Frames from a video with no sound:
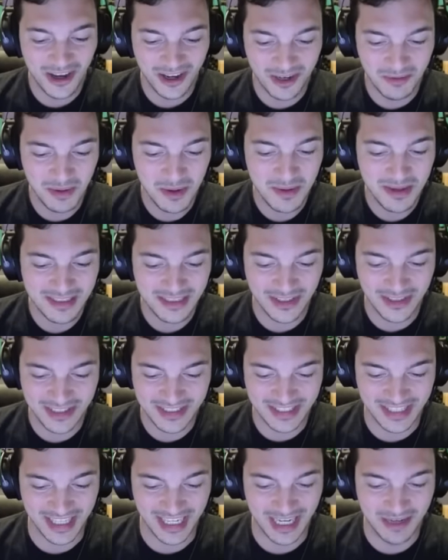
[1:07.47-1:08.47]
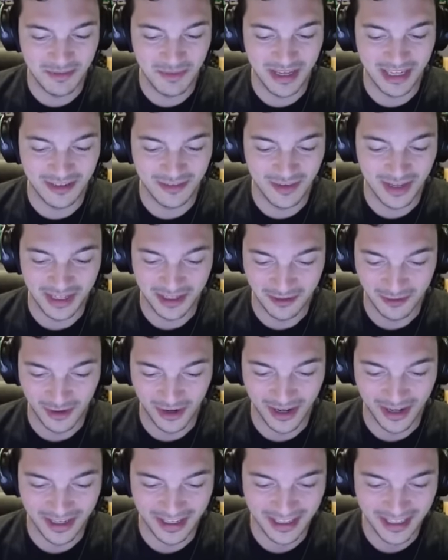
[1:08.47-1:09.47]
Or maybe thirteen. I might have read it
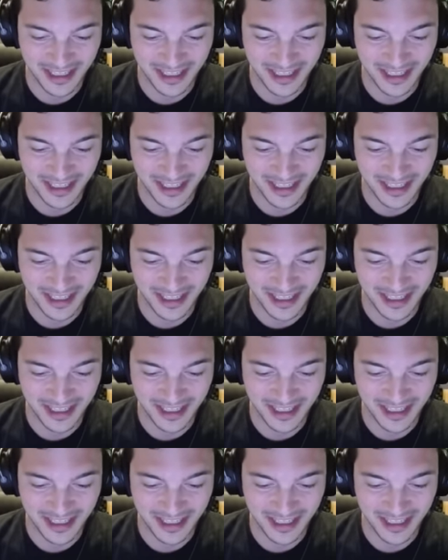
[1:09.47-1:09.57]
wrong.